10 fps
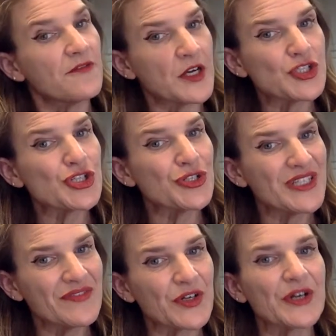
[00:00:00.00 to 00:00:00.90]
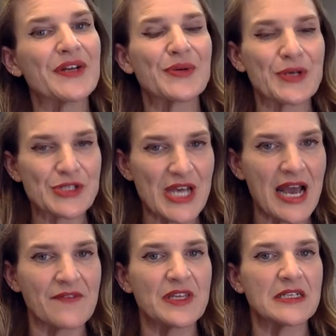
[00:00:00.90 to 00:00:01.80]
So we need a functional liver in
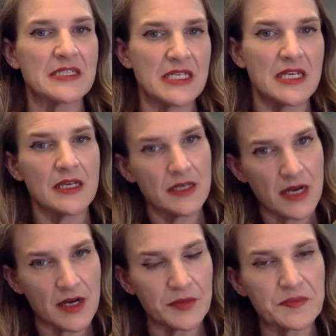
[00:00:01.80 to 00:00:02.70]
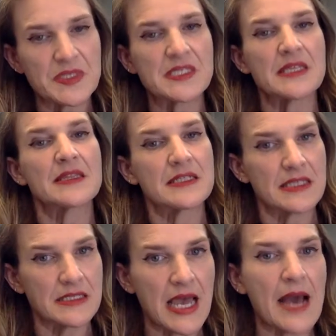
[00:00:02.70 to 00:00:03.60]
order to have that D
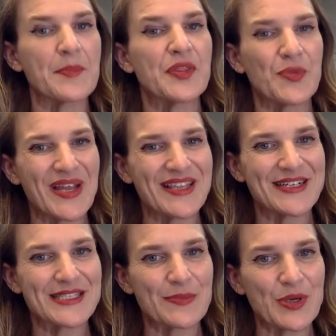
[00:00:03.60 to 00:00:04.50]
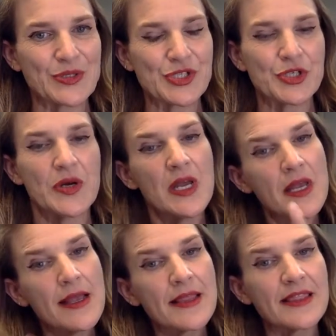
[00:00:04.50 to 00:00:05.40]
synthesis happen the way that it's supposed to.
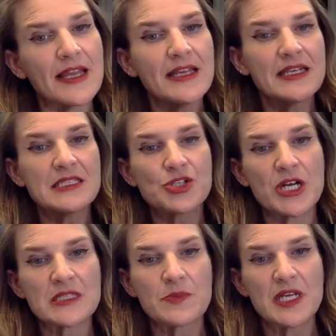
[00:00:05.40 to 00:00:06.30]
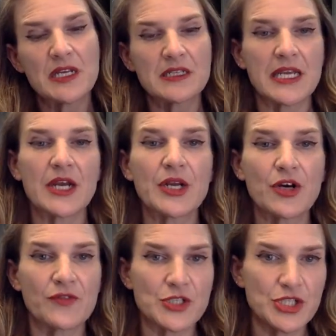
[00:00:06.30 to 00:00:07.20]
Then it gets transmitted and carried
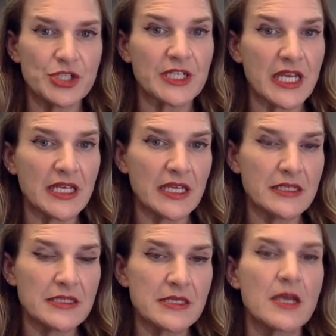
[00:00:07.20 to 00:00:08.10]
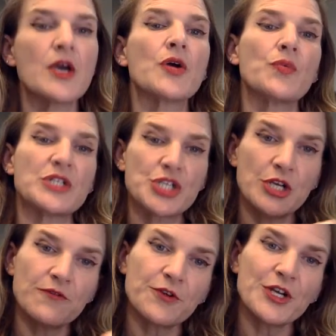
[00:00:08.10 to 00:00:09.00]
over to your kidneys, which
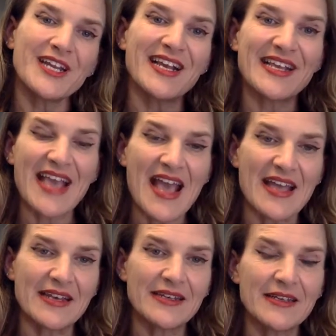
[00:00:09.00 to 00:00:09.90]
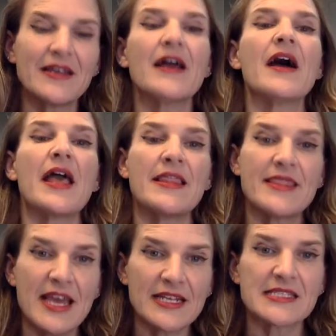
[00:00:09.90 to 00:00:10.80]
convert it again, and
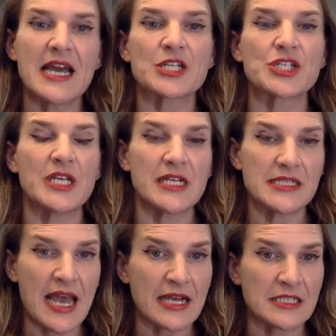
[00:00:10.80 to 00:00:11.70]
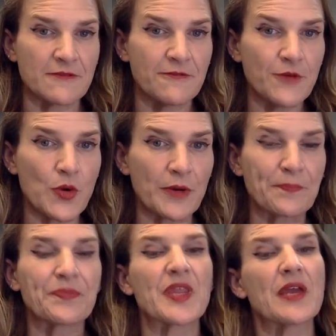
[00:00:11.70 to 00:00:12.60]
then it's actually in its active form.
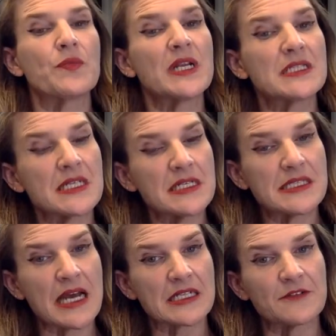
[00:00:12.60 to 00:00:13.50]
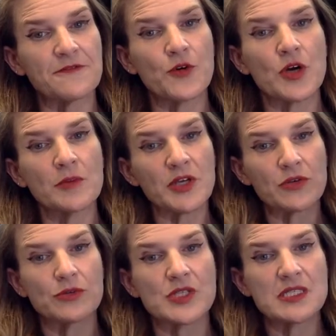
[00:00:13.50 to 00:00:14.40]
Then when it's in its active form, it
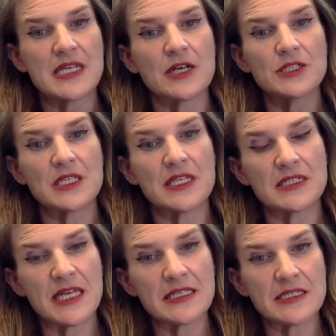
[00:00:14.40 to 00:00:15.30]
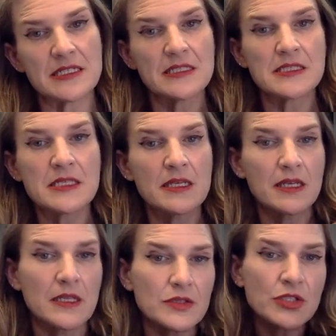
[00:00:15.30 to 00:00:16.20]
cruises down to the intestines.
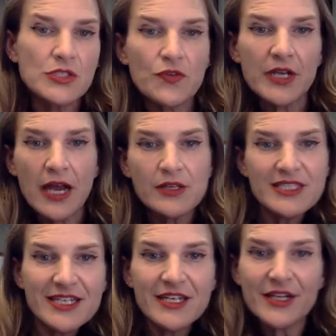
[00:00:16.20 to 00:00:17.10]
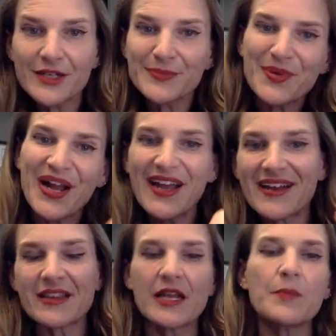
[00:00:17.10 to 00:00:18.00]
It looks for calcium, right?
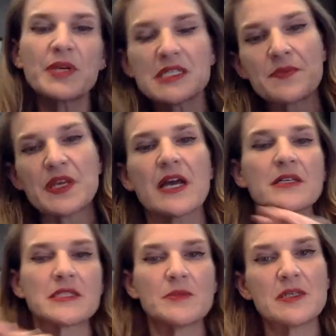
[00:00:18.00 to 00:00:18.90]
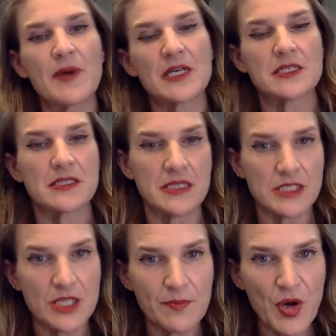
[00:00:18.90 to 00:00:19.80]
And then it picks up the calcium and deposits it
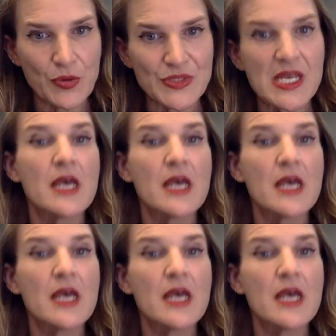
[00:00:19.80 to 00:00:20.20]
to the bones.